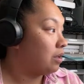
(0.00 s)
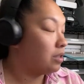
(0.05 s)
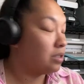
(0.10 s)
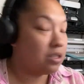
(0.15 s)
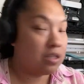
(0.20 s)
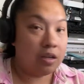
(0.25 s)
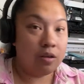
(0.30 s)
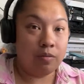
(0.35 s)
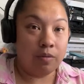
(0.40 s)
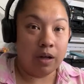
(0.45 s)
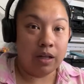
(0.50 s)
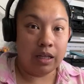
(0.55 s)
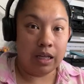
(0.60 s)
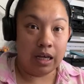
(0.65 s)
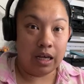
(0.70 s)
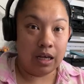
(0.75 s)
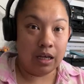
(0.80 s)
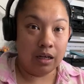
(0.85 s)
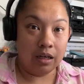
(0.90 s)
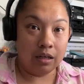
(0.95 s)
Do you want the
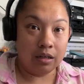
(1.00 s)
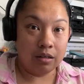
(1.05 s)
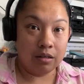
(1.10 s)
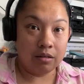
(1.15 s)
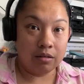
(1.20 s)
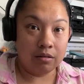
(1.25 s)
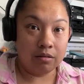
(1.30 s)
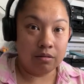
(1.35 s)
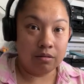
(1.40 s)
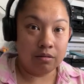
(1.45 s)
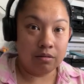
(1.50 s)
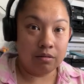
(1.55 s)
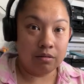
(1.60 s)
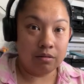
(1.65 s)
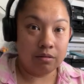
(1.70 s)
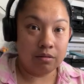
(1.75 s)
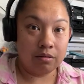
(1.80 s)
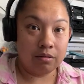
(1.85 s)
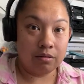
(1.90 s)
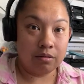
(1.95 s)
ink?
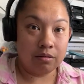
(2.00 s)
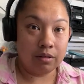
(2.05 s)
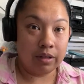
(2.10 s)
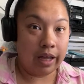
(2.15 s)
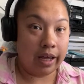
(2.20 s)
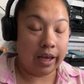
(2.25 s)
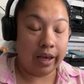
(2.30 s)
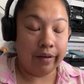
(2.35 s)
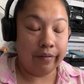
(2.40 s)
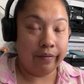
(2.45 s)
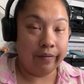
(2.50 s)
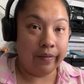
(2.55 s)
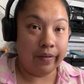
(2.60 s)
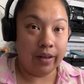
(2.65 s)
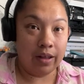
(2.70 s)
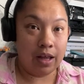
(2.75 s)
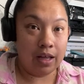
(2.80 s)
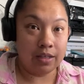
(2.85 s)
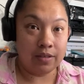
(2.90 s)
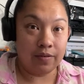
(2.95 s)
Like
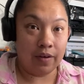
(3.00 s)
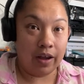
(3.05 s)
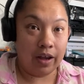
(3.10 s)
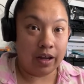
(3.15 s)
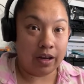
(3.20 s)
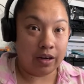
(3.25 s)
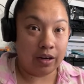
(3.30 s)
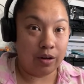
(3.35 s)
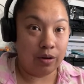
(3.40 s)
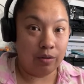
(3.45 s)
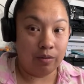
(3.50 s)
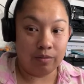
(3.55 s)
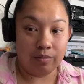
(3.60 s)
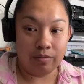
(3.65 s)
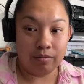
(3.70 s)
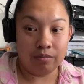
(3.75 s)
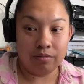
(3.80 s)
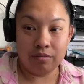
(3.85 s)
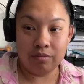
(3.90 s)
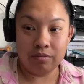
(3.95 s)
it's fine. You don't.
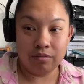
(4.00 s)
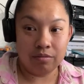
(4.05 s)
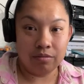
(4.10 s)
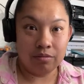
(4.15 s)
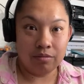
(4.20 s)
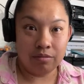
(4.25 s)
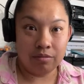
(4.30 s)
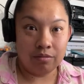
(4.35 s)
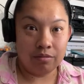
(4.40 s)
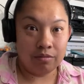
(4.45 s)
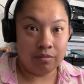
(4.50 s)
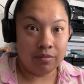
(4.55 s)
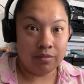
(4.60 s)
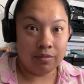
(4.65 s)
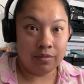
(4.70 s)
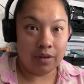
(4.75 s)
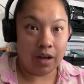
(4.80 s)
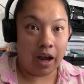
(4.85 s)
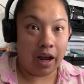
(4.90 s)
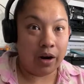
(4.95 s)

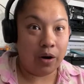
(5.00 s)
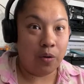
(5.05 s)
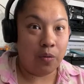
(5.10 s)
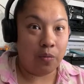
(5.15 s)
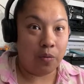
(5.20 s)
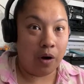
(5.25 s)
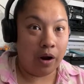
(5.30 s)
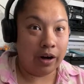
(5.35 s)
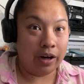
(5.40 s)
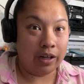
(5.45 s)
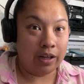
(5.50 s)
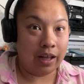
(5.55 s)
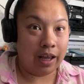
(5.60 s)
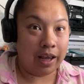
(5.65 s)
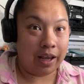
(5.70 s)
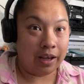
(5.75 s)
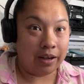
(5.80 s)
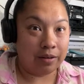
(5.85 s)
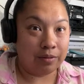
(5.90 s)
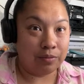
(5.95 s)
I don't want to
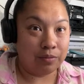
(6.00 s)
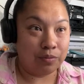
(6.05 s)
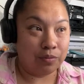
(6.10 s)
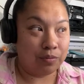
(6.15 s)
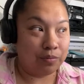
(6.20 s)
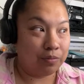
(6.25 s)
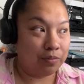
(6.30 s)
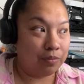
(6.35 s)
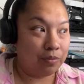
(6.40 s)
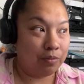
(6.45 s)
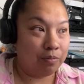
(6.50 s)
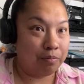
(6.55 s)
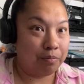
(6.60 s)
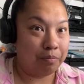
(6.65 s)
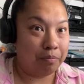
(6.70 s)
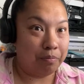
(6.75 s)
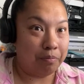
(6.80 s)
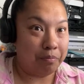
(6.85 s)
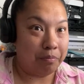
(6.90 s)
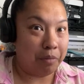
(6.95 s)
like
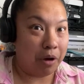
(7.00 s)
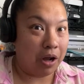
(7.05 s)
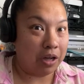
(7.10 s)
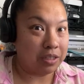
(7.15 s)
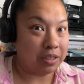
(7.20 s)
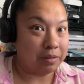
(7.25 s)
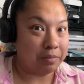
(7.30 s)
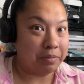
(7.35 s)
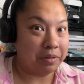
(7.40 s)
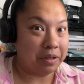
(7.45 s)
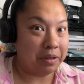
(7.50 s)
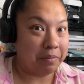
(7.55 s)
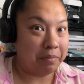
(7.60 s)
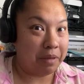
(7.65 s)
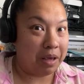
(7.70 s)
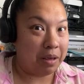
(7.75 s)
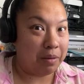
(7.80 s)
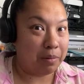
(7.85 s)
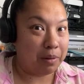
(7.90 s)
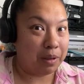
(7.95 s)
possibly
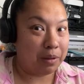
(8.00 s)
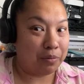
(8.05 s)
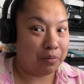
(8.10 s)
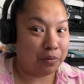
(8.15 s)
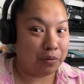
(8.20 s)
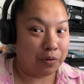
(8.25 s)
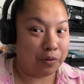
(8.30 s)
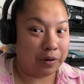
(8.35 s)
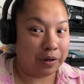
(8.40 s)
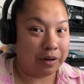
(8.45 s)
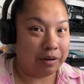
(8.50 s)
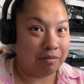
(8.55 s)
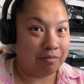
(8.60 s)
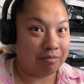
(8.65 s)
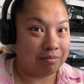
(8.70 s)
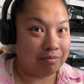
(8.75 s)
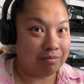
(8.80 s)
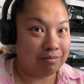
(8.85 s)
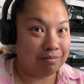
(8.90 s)
maybe ruin.